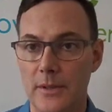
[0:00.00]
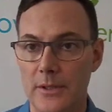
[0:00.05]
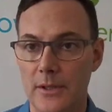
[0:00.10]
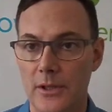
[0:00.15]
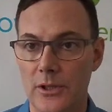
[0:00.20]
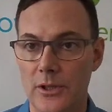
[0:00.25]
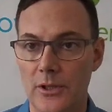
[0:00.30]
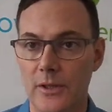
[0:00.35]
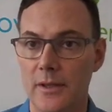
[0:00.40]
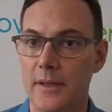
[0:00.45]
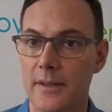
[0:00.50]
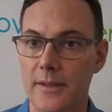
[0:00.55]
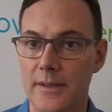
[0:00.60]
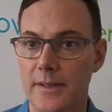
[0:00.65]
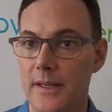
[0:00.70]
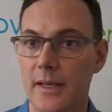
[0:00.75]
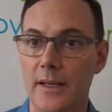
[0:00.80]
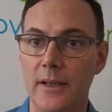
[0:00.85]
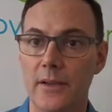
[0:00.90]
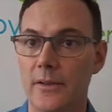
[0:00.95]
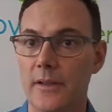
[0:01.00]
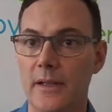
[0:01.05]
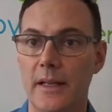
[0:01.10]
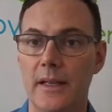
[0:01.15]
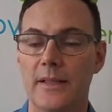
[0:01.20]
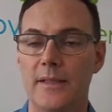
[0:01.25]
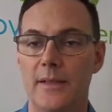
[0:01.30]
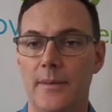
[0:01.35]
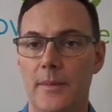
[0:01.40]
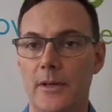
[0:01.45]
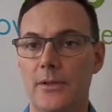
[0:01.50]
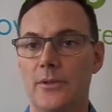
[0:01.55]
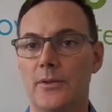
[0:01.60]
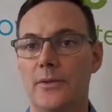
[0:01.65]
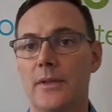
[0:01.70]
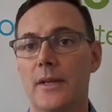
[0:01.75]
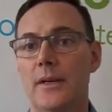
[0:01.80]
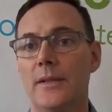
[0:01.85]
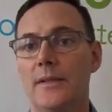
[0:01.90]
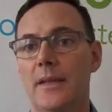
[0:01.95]
position and cycle and get some
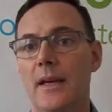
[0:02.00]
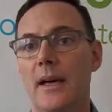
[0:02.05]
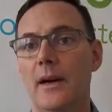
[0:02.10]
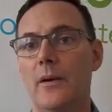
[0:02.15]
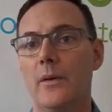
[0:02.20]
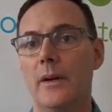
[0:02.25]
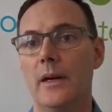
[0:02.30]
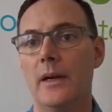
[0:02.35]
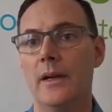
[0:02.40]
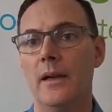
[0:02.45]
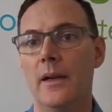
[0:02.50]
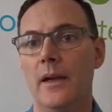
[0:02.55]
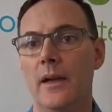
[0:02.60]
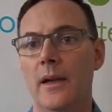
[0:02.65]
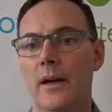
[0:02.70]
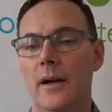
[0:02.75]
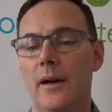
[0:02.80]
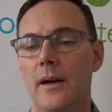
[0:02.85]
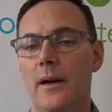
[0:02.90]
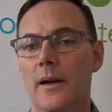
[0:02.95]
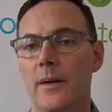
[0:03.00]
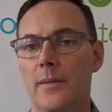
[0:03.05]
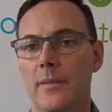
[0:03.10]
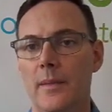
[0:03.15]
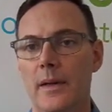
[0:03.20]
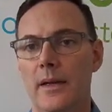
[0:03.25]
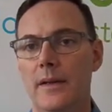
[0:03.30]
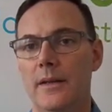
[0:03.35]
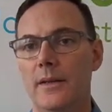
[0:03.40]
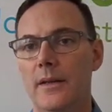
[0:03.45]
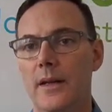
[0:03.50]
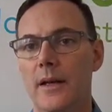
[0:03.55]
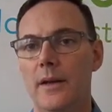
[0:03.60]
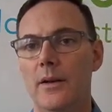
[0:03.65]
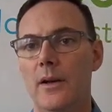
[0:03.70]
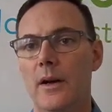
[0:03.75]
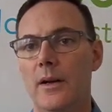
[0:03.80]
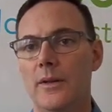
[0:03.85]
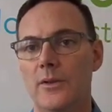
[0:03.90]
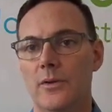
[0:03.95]
exercise that way,
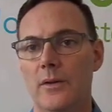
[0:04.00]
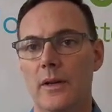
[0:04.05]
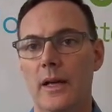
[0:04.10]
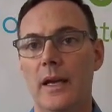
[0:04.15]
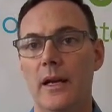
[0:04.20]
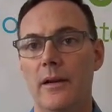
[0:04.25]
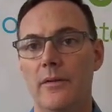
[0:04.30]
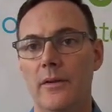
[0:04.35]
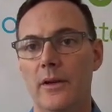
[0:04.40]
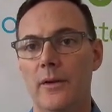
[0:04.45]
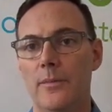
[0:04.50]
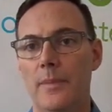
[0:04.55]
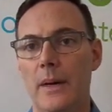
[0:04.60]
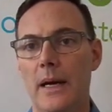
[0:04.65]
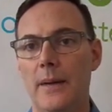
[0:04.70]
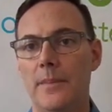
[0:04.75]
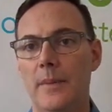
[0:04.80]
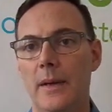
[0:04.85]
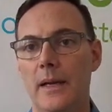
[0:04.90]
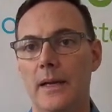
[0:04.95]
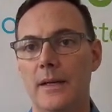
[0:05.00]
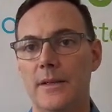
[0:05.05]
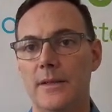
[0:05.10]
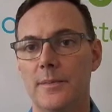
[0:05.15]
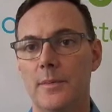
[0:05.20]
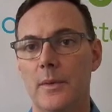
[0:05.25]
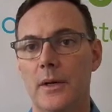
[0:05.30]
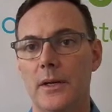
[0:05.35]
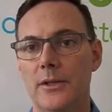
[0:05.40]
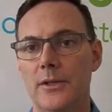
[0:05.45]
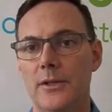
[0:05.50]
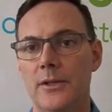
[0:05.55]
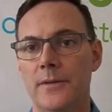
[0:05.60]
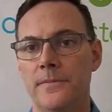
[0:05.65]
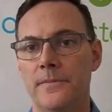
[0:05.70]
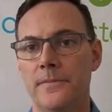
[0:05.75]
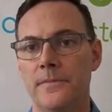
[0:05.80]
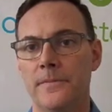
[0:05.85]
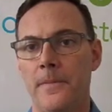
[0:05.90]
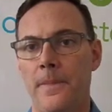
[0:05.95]
and not sort of aggravate your back pain as much.
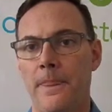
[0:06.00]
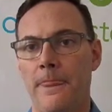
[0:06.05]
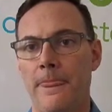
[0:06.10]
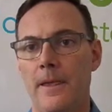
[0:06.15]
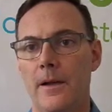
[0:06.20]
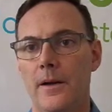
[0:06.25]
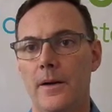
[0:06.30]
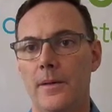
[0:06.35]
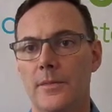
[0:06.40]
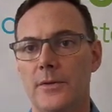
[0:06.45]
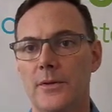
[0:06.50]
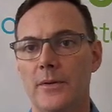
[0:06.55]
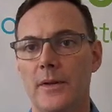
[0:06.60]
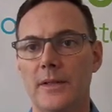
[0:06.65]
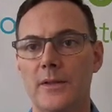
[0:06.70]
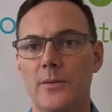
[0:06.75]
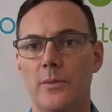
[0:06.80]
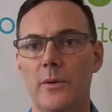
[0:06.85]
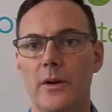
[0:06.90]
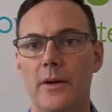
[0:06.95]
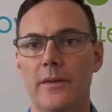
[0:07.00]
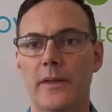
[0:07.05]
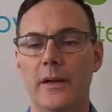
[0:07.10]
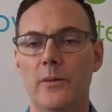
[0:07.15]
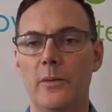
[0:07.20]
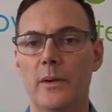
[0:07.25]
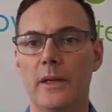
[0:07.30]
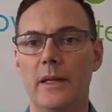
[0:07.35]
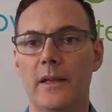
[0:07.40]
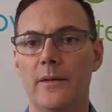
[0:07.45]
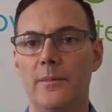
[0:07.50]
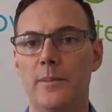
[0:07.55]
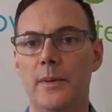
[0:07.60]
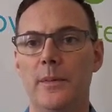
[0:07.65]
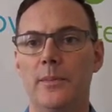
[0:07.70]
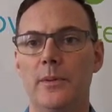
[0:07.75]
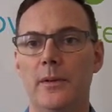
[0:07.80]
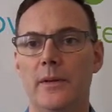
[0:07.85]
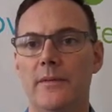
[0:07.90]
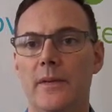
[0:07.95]
So that's where I think we can give
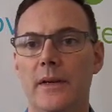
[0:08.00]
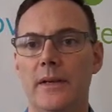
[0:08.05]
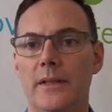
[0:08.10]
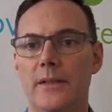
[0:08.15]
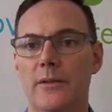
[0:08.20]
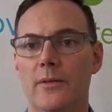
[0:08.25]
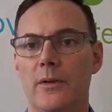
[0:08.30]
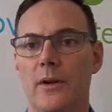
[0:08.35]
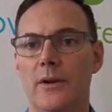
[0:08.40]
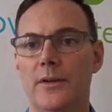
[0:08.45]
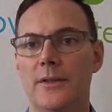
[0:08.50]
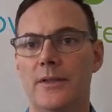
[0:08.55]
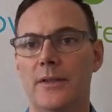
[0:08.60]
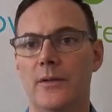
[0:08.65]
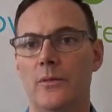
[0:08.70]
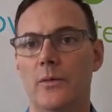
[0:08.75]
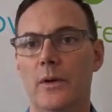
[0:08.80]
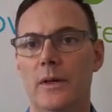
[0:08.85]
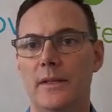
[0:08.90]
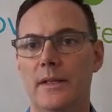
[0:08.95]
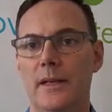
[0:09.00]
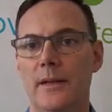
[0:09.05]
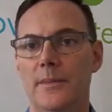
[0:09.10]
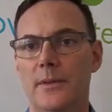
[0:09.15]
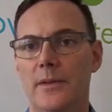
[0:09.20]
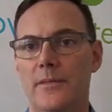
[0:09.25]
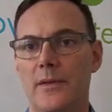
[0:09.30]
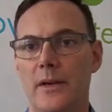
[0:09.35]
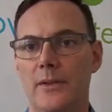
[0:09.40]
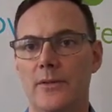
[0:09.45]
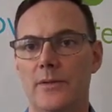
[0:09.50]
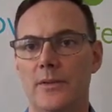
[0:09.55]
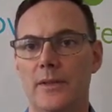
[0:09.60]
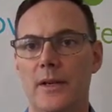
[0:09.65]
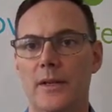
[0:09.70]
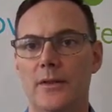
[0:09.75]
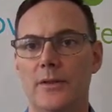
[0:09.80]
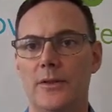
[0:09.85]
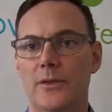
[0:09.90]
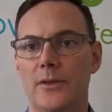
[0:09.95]
people advice in regards to what types of
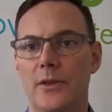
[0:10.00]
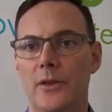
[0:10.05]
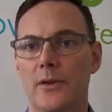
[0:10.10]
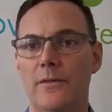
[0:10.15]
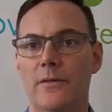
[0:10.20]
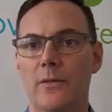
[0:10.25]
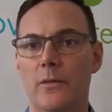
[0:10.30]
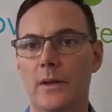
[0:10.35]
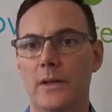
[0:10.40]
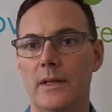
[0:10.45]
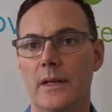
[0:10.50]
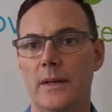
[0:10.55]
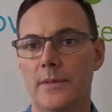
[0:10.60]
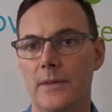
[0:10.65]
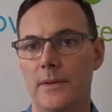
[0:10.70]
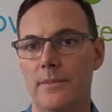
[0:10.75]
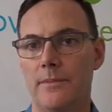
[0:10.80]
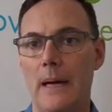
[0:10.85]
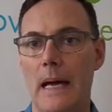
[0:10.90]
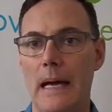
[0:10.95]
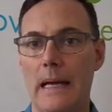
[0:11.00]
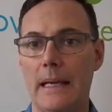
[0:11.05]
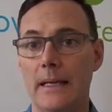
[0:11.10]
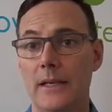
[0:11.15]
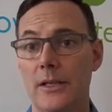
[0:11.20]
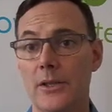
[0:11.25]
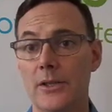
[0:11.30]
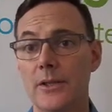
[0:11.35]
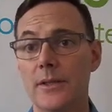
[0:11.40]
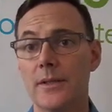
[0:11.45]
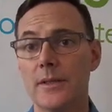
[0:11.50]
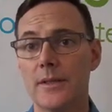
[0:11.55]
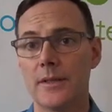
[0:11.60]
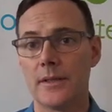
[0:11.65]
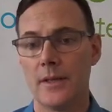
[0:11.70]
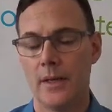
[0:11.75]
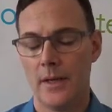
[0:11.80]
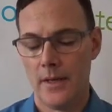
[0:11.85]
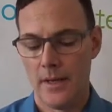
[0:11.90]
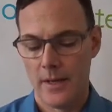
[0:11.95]
exercises are good for what types of back
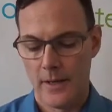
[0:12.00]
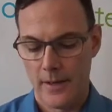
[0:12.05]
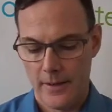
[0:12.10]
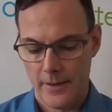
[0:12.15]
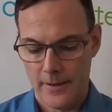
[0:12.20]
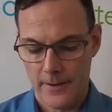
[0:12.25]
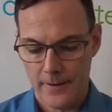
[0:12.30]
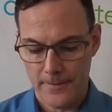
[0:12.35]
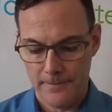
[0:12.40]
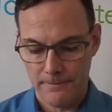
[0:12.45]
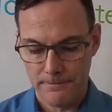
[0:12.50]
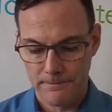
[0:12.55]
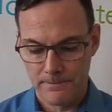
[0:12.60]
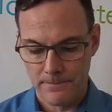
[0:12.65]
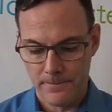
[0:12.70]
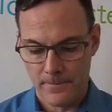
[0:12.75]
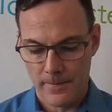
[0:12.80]
conditions. Um,